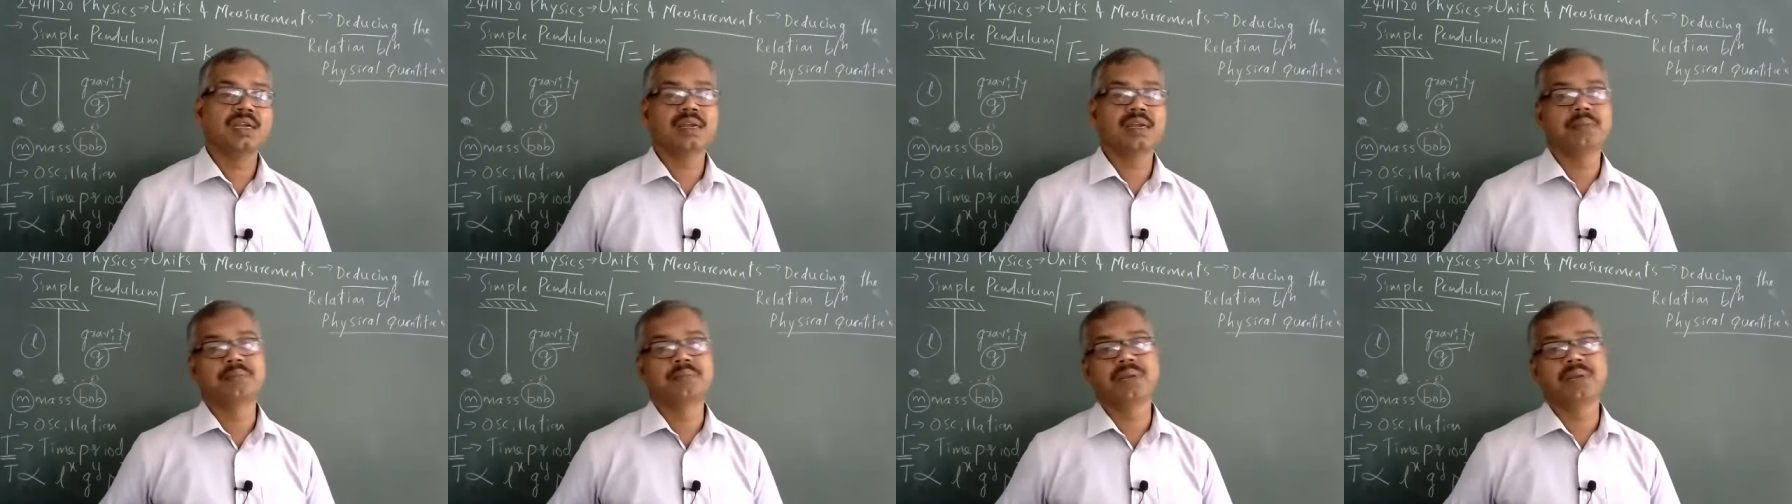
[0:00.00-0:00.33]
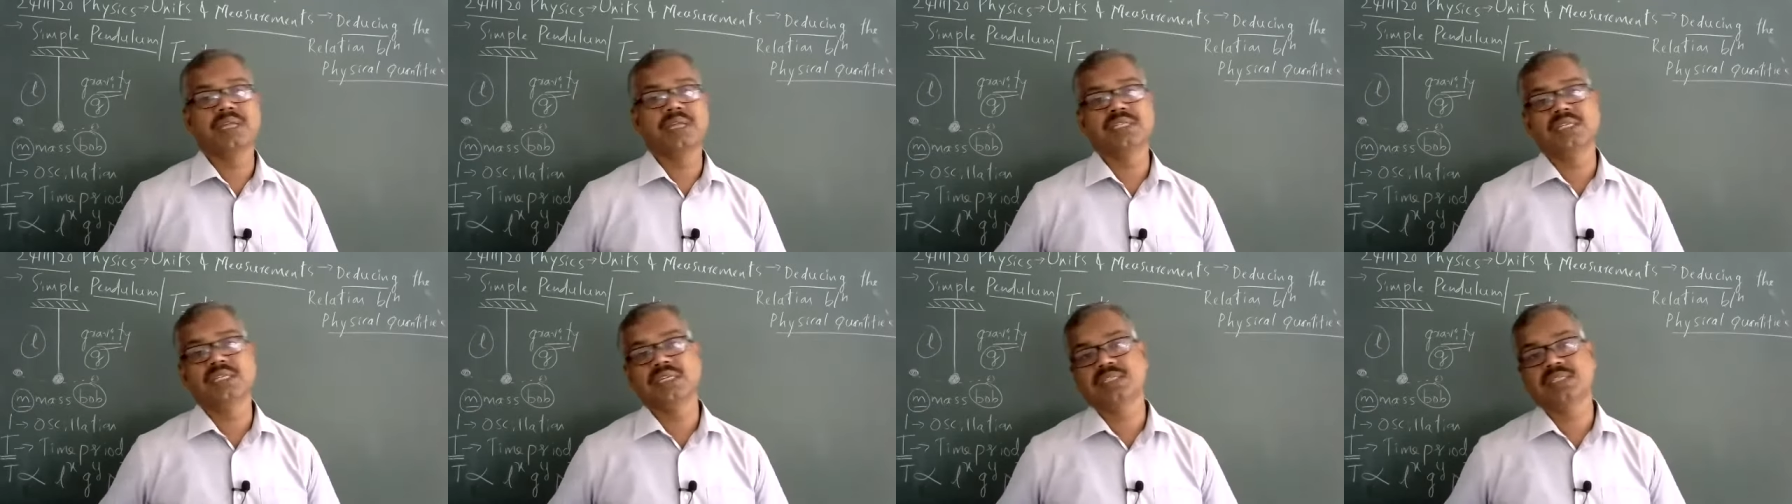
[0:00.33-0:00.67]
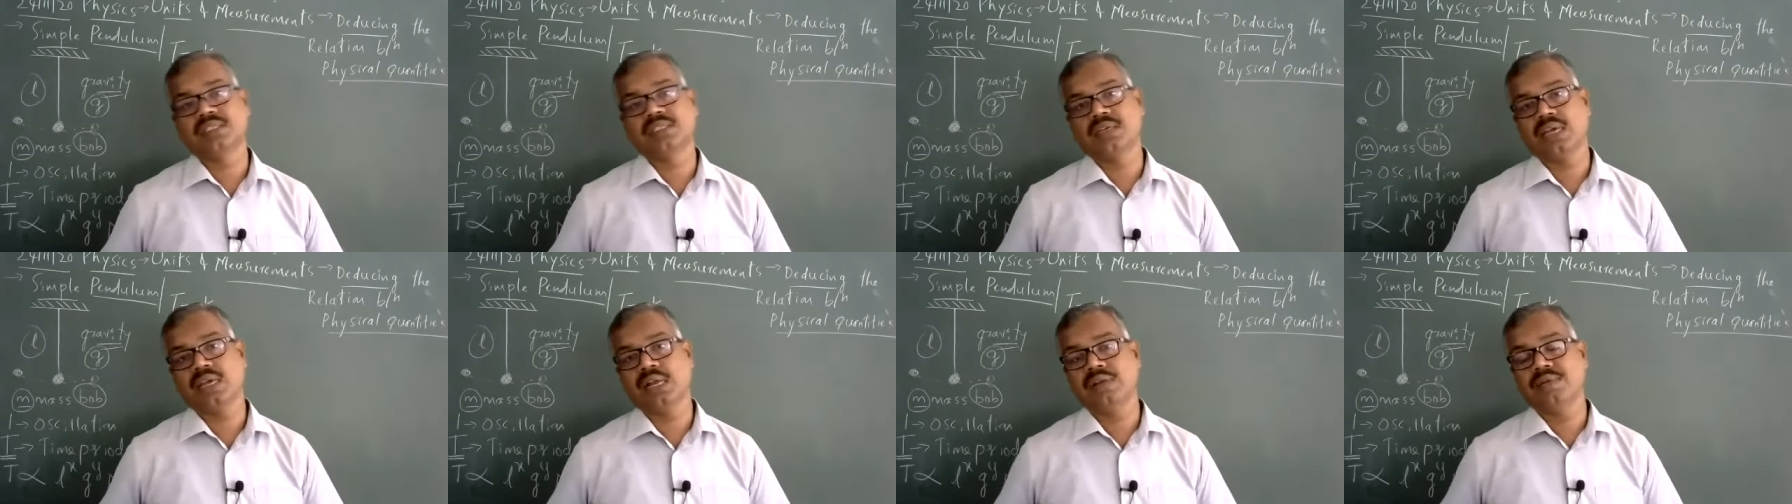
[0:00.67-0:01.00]
temperature is
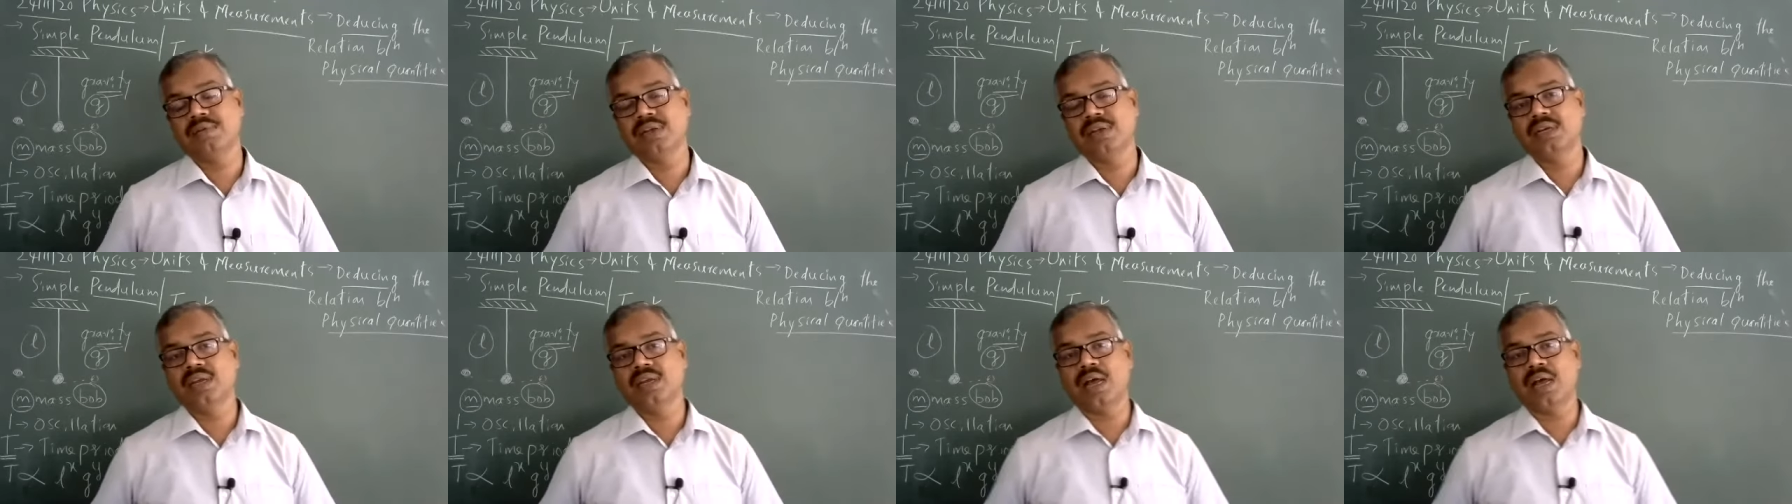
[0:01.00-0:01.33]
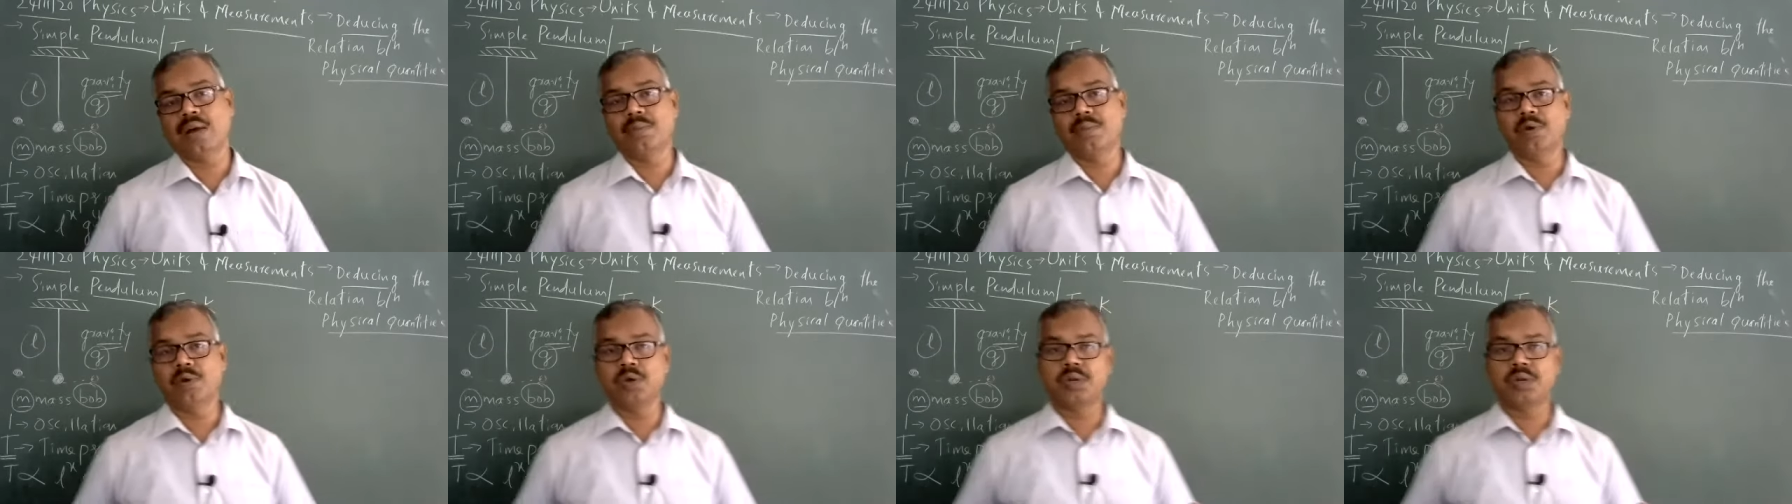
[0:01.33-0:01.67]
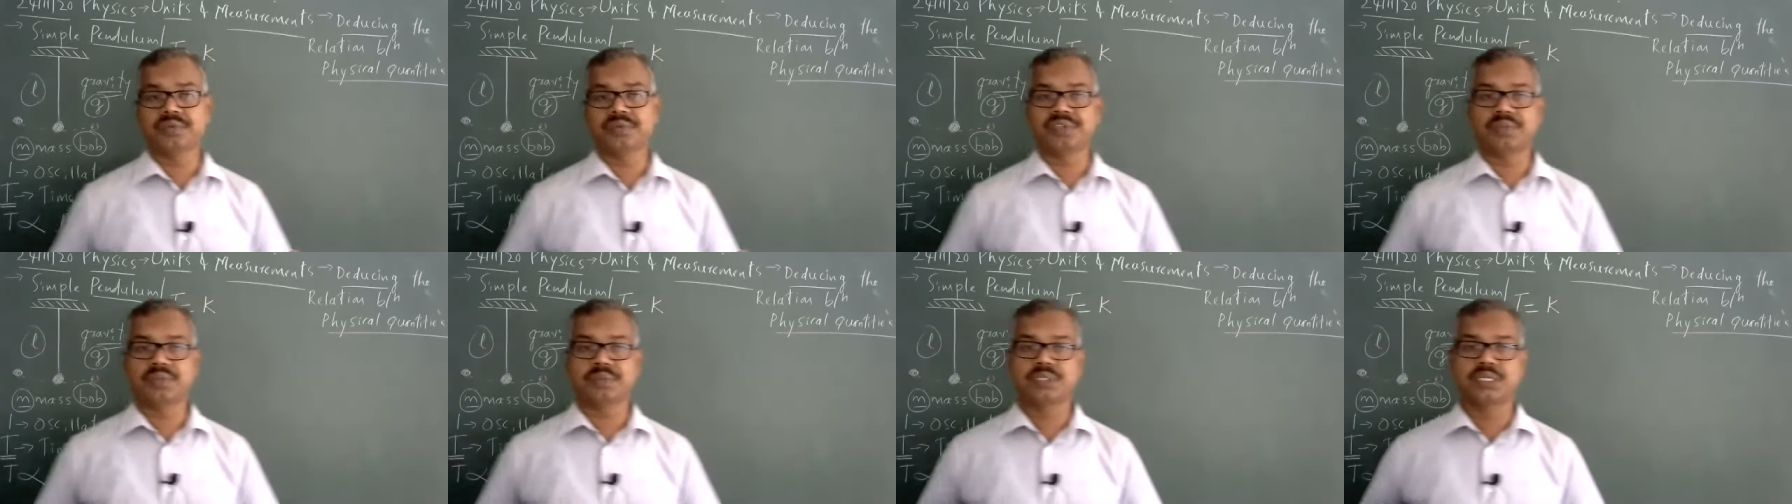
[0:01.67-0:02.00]
Kelvin, amount
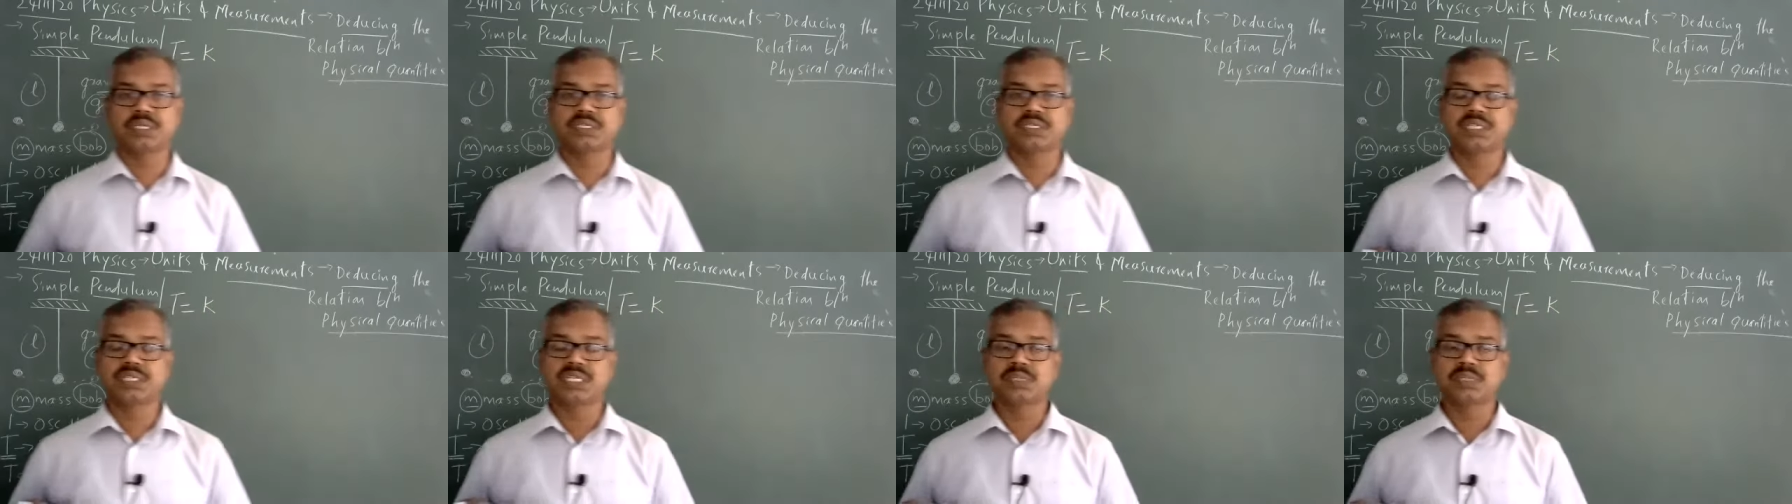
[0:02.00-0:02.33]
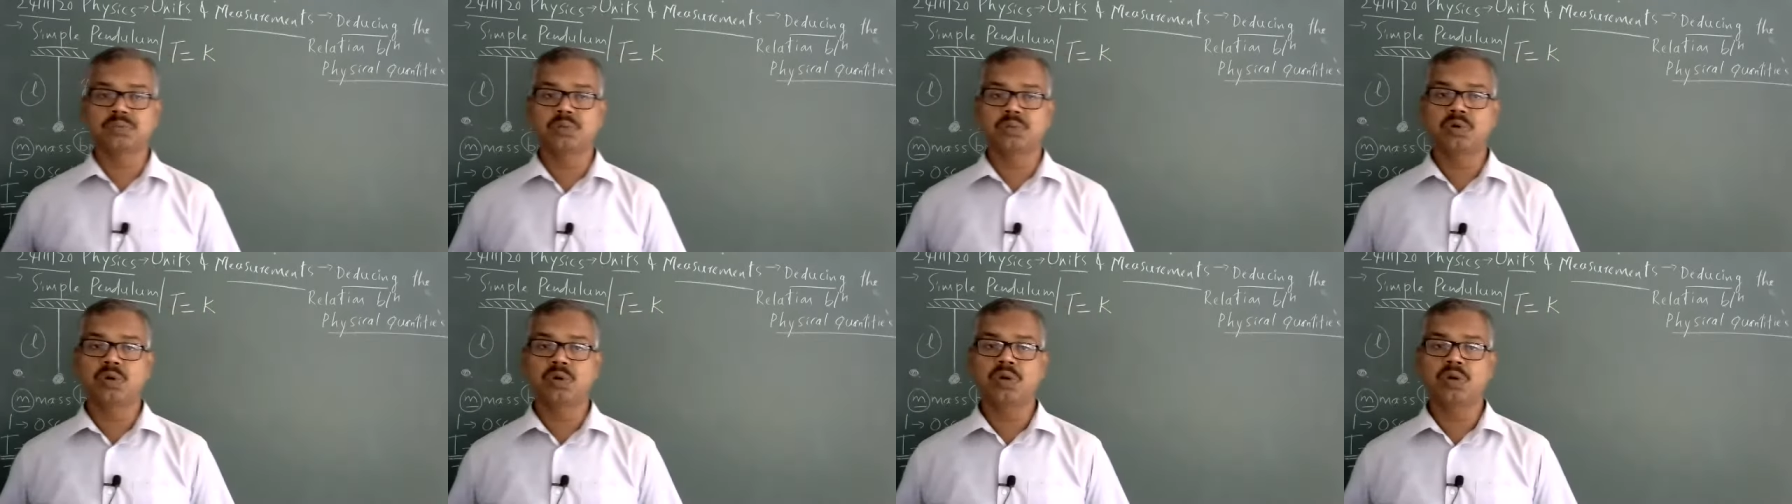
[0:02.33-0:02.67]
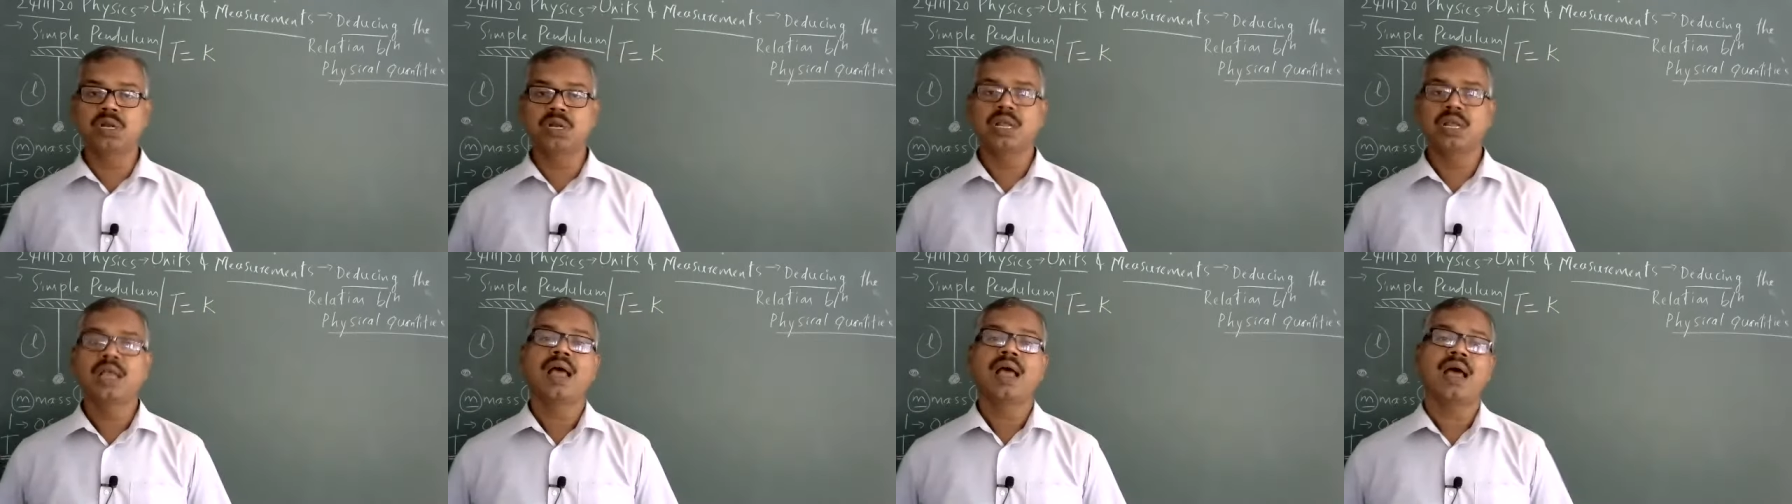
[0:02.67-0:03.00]
of substance is
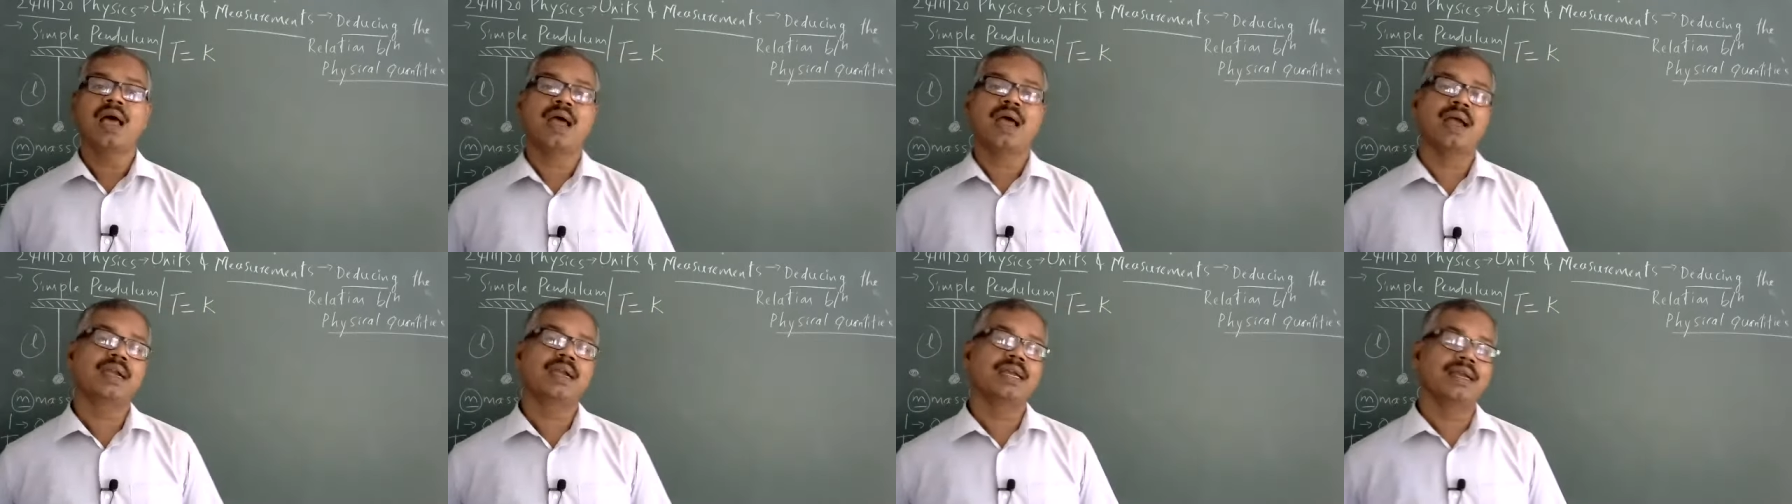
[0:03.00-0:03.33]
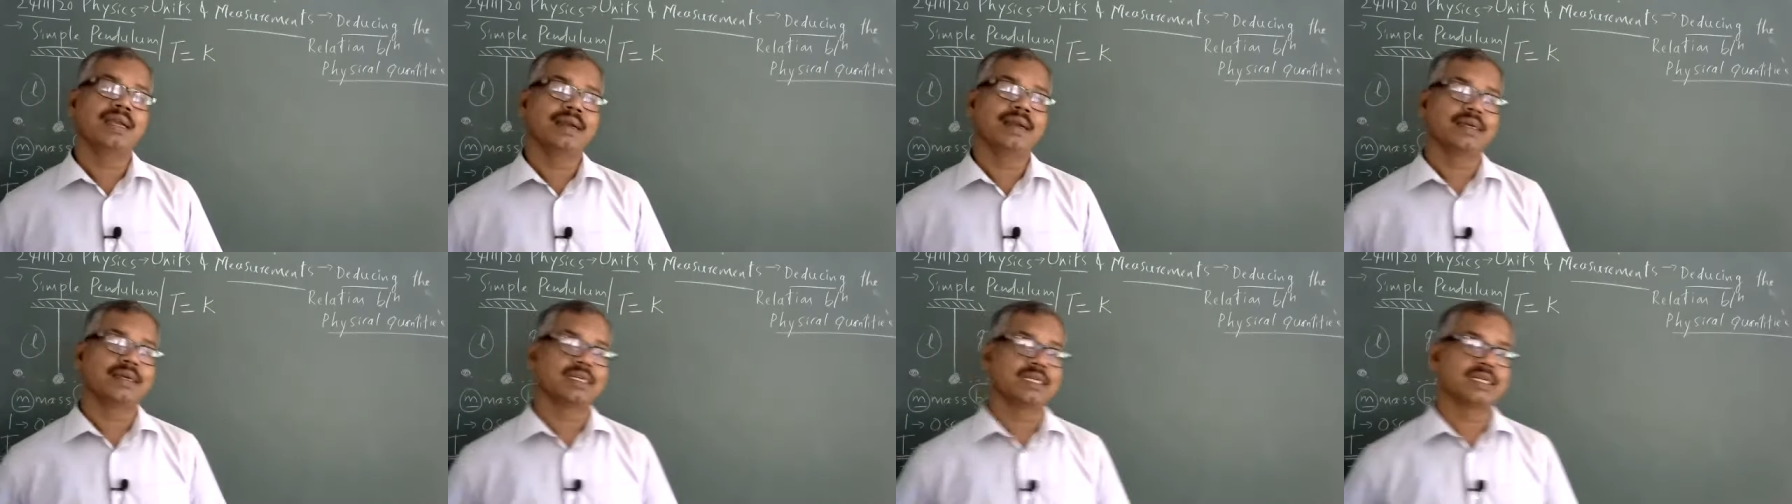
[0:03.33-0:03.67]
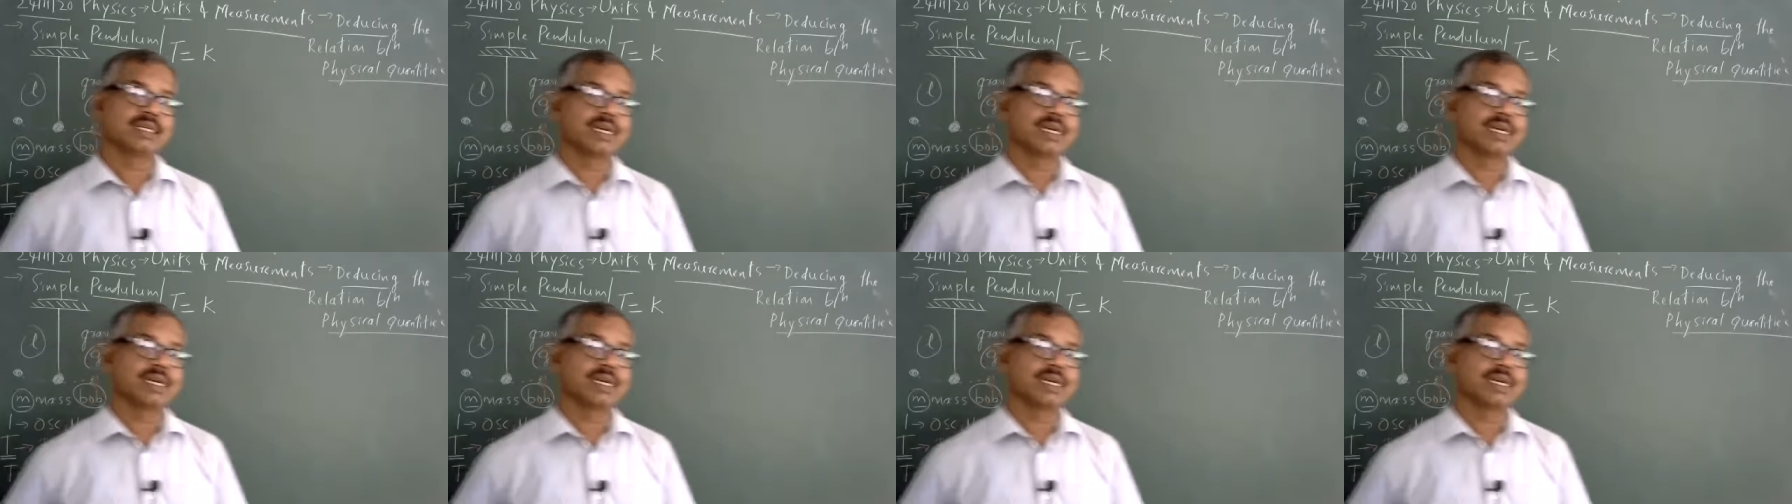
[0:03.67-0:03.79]
mole, and electric